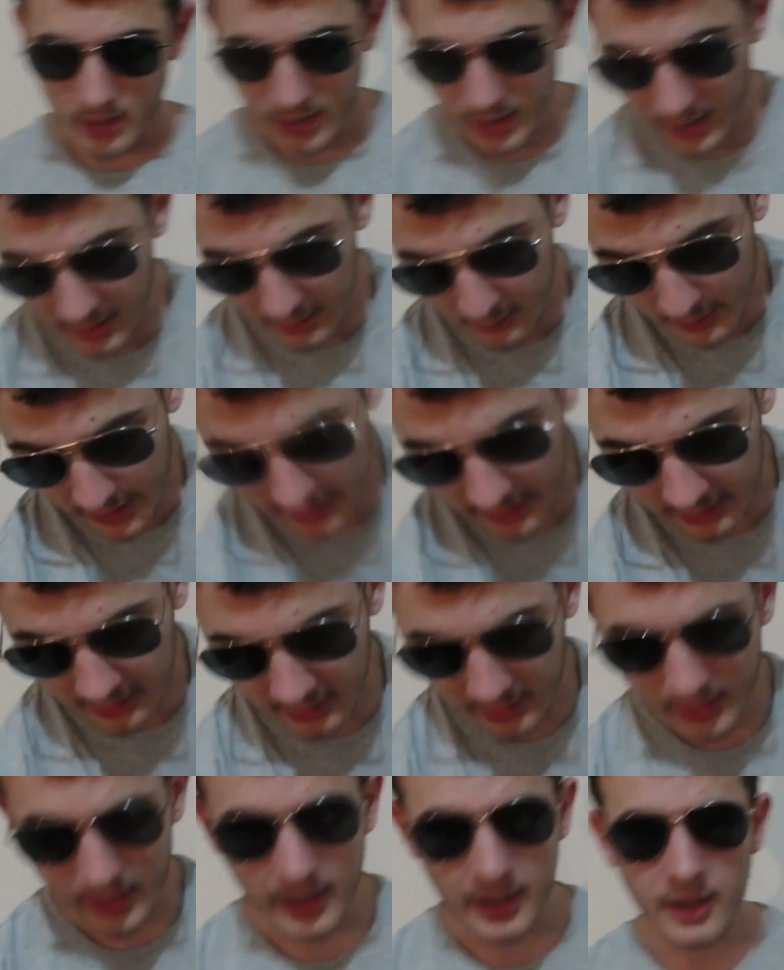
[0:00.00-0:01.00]
Anyway,
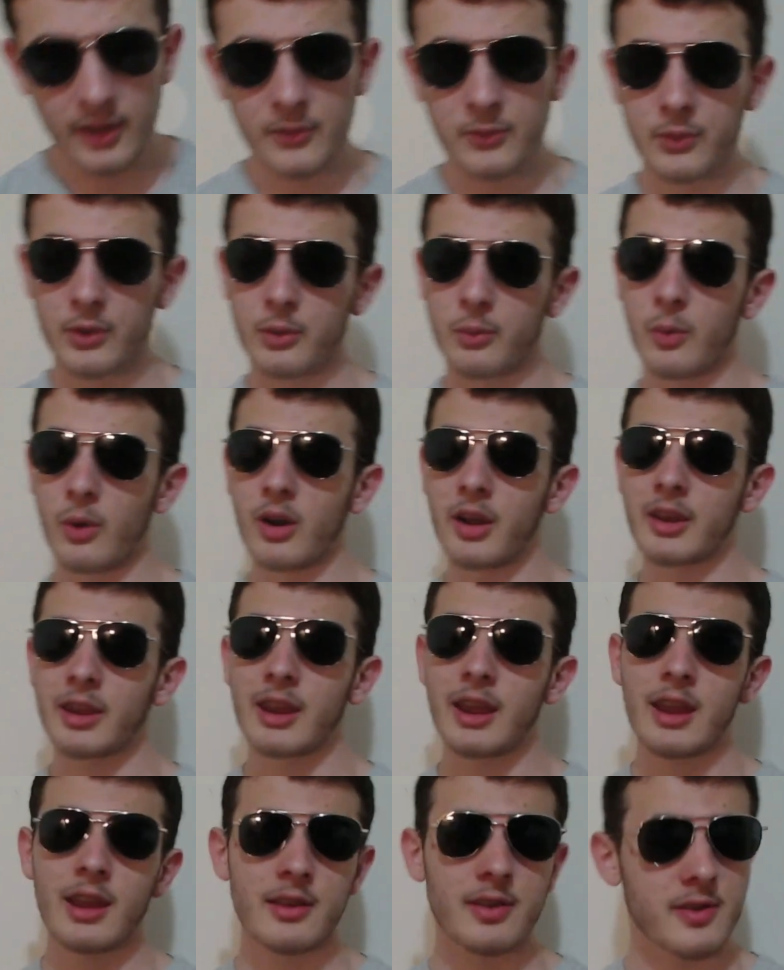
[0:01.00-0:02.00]
g'day
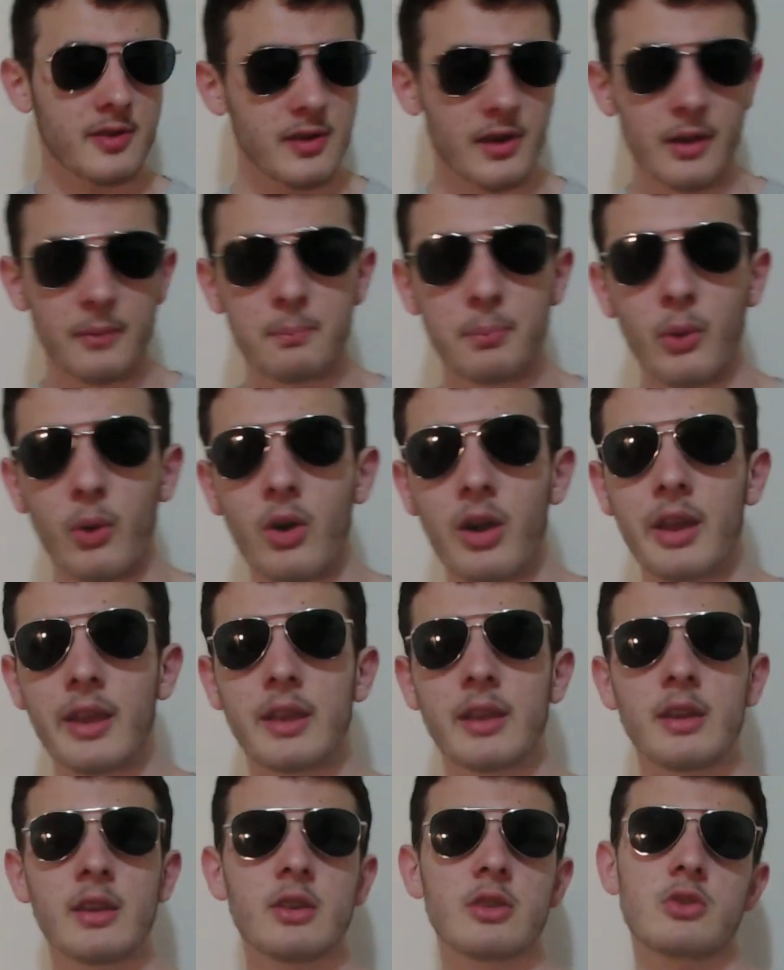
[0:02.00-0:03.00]
everyone, it's your
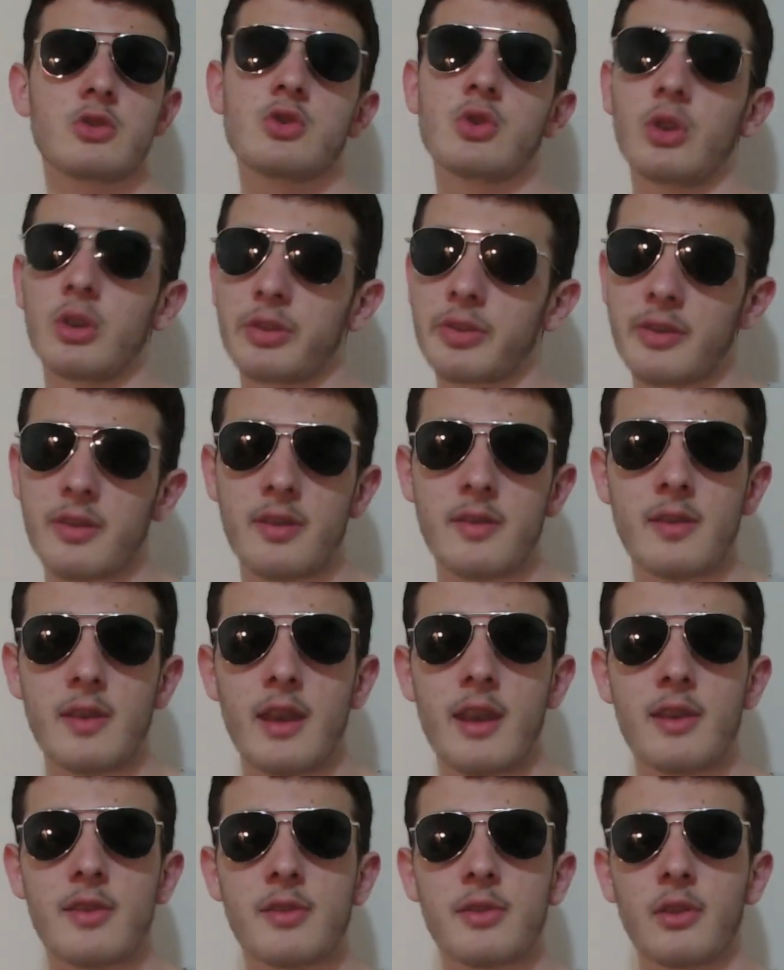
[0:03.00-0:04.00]
boy, Jordan
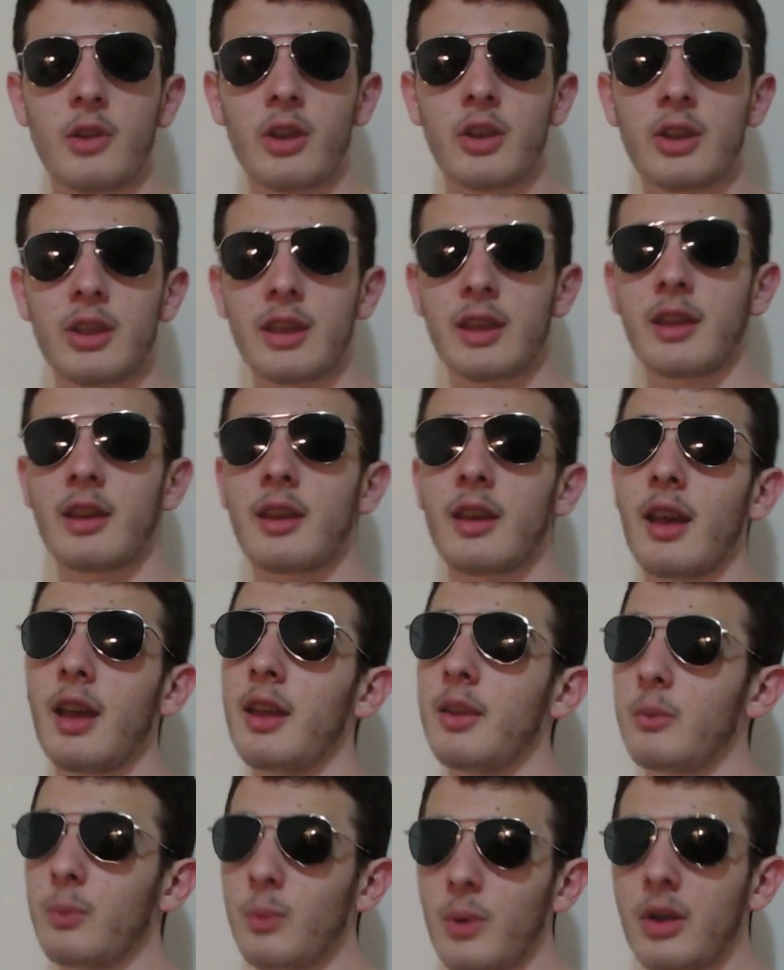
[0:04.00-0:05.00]
CS No here,
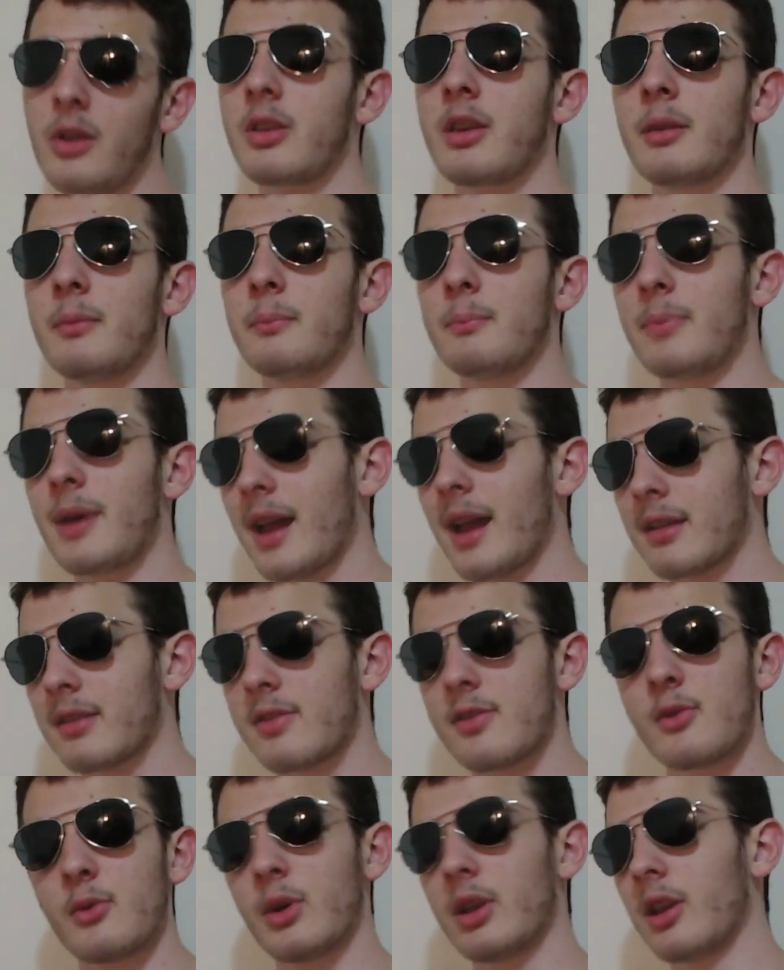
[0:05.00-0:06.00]
and welcome
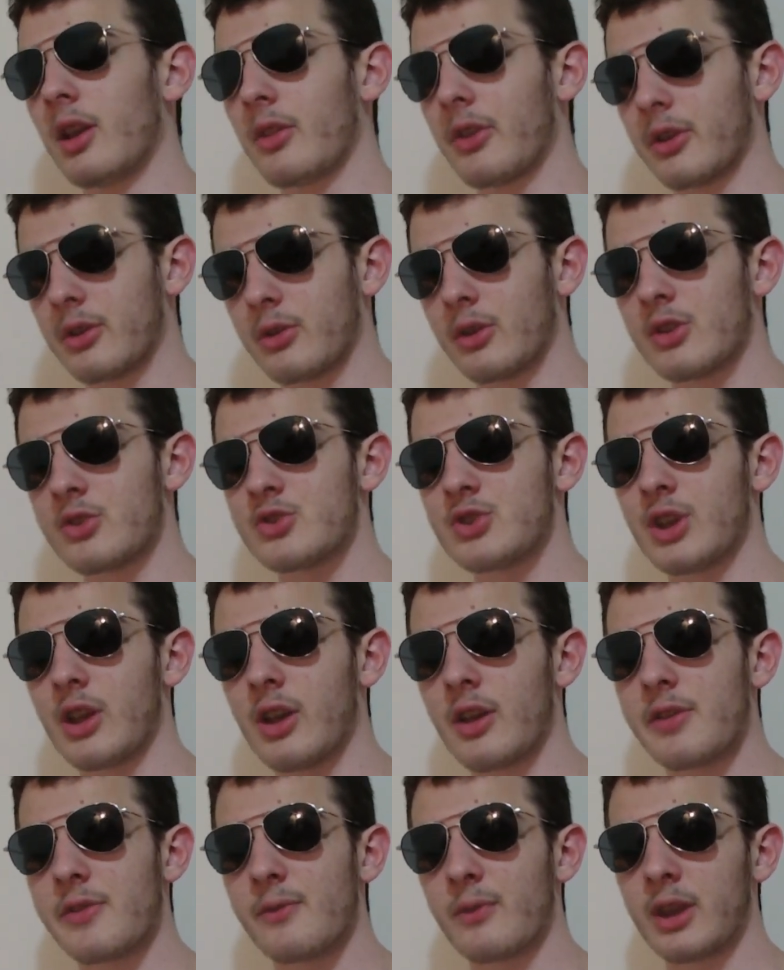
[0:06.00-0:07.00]
back to another cringy
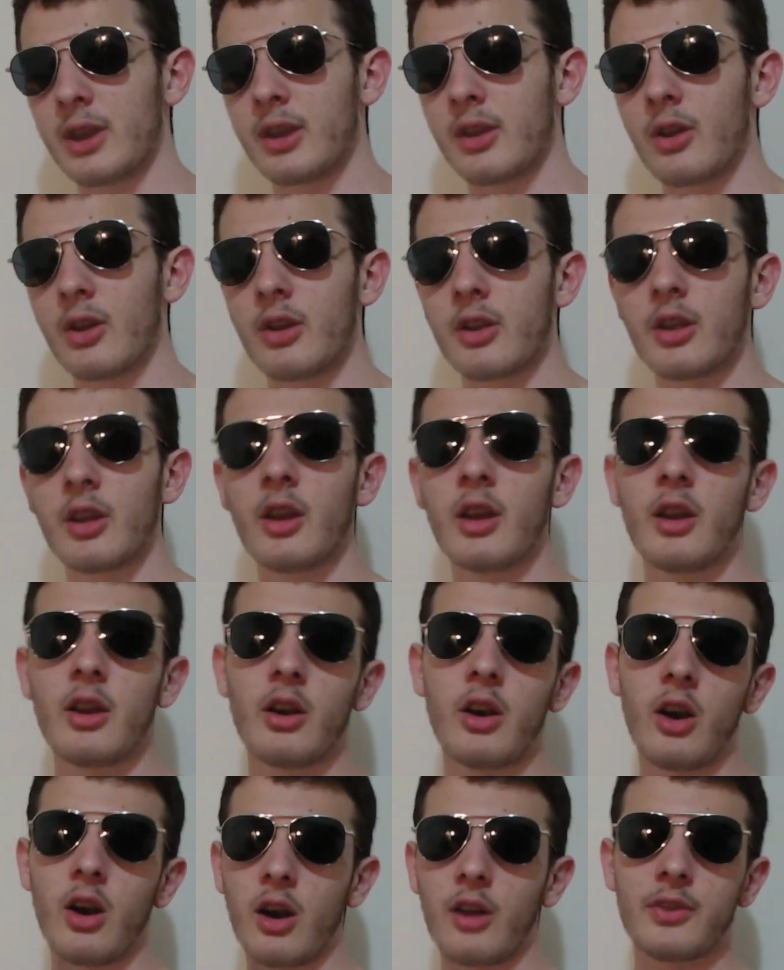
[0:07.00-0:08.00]
ass video
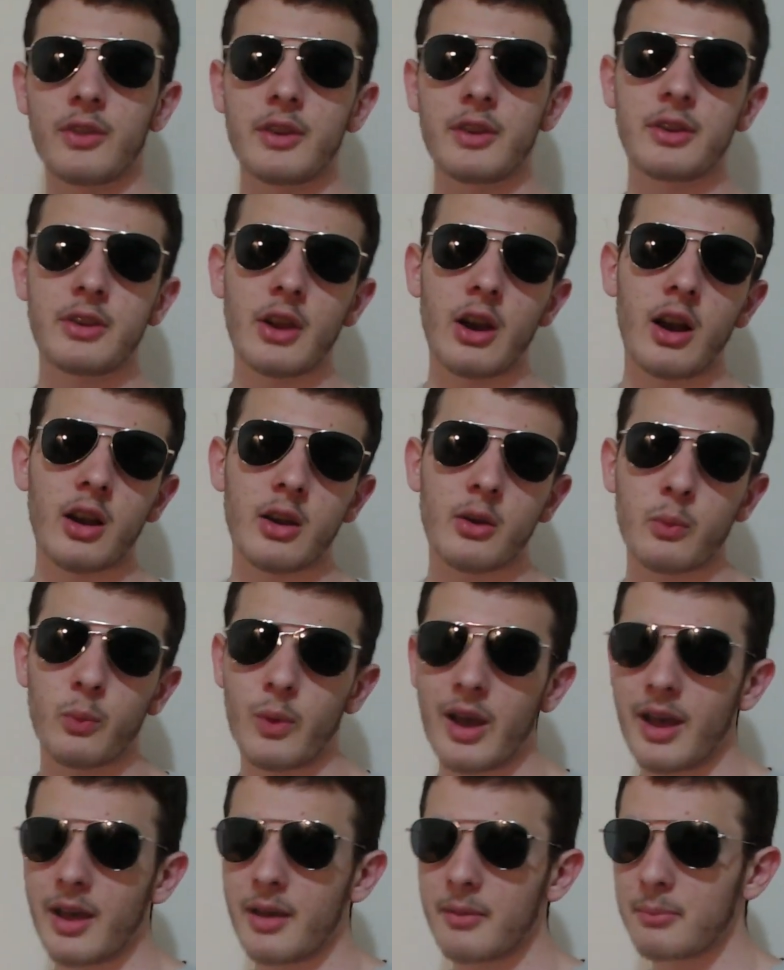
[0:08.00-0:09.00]
on the dark
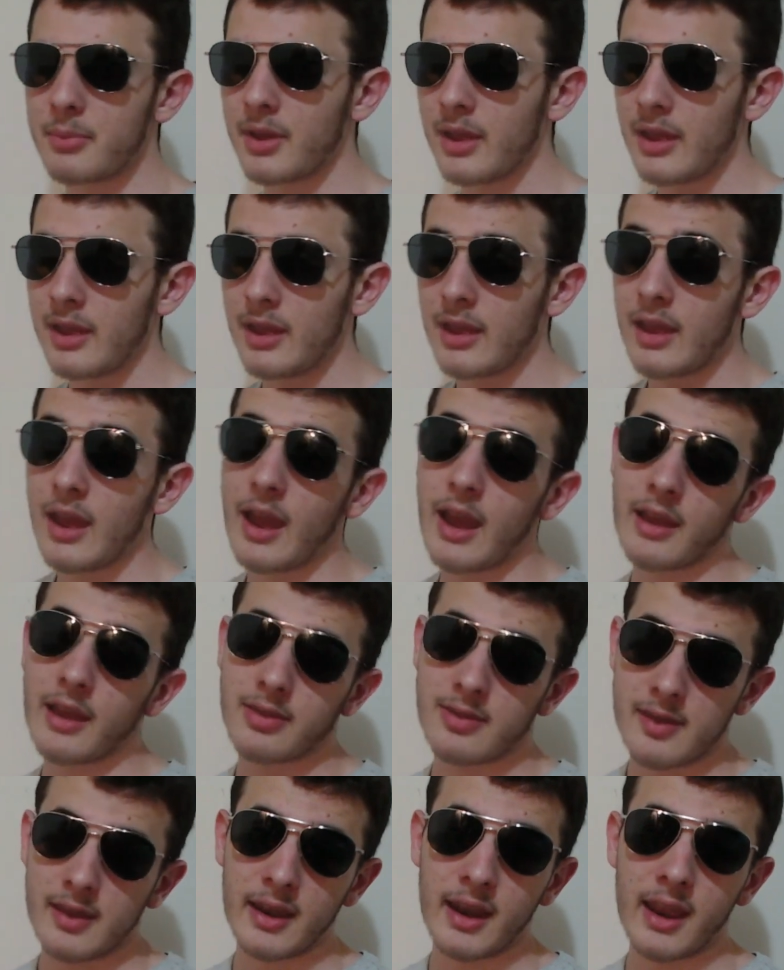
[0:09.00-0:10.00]
web.
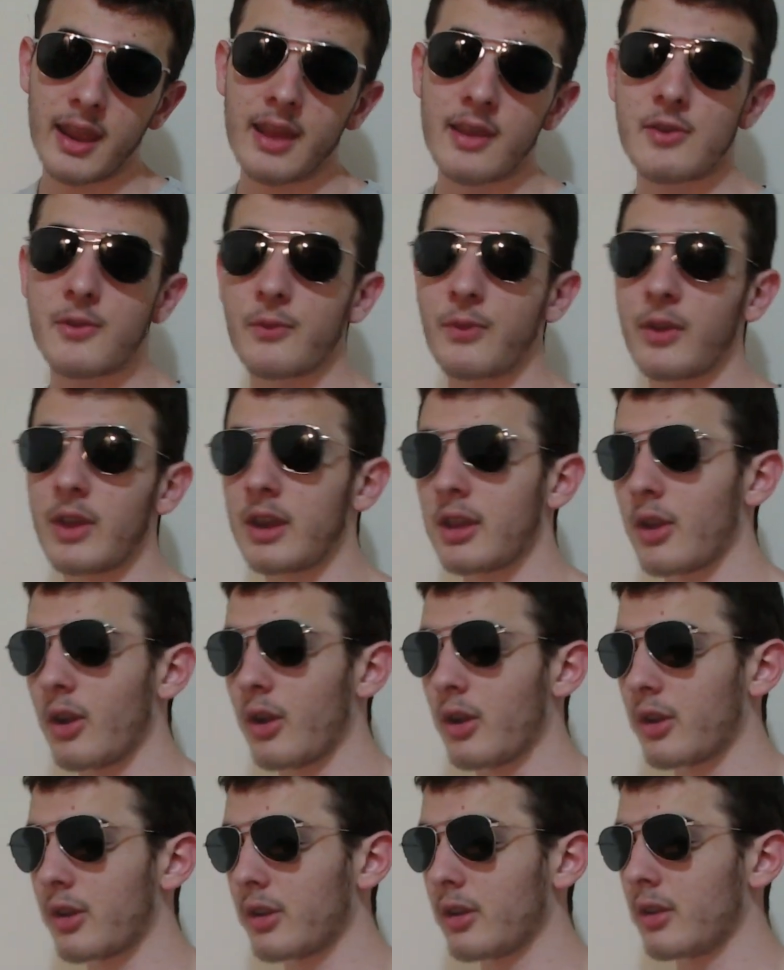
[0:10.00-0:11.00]
And today's
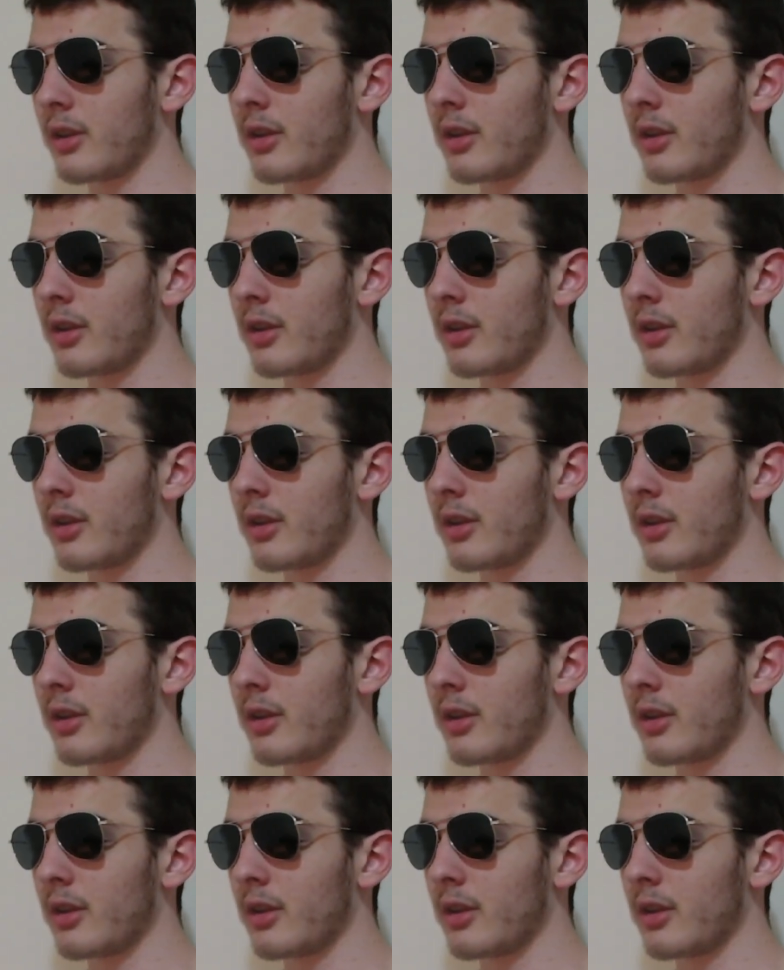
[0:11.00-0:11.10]
video